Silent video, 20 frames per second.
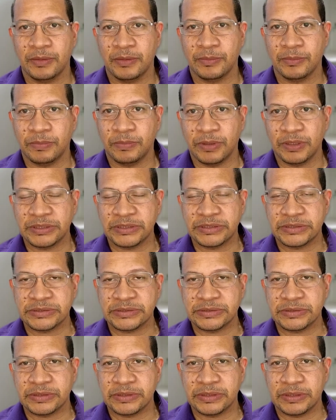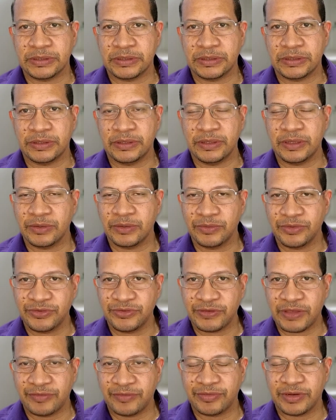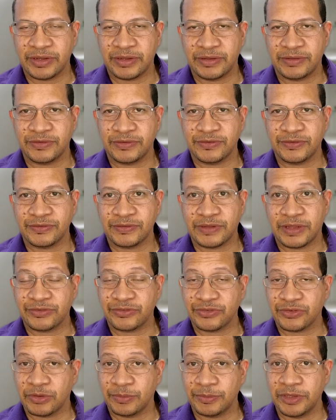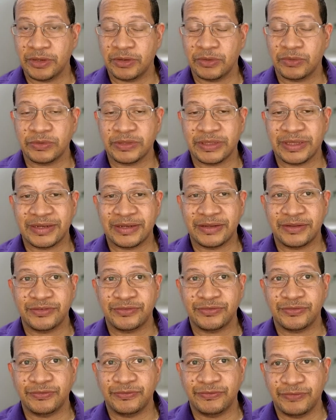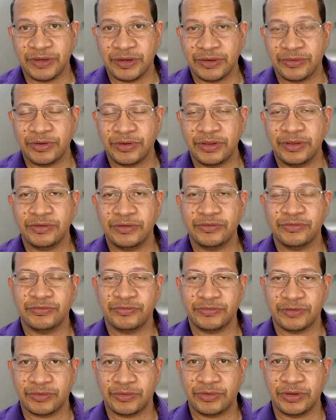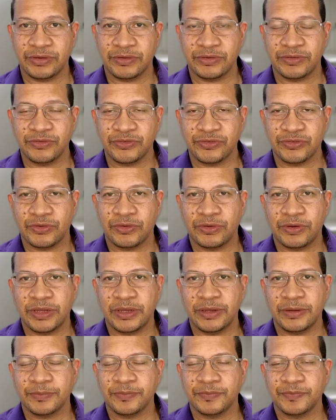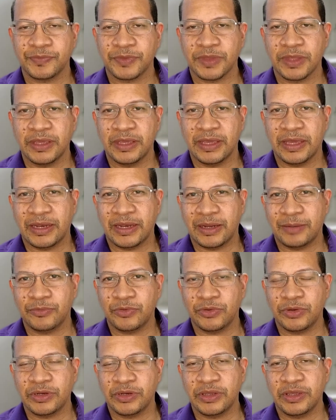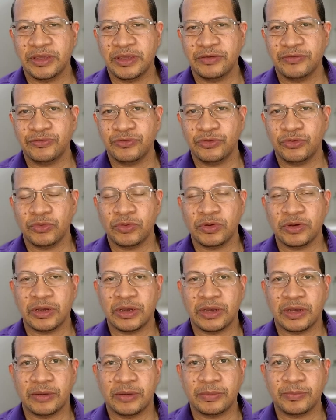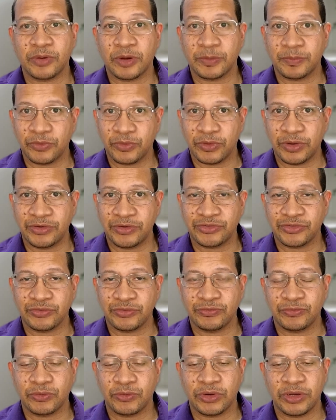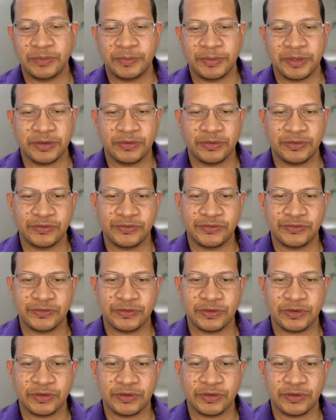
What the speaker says: but there is evidence that's coming out that is very, very concerning. And I'm going to give you a preparation for it because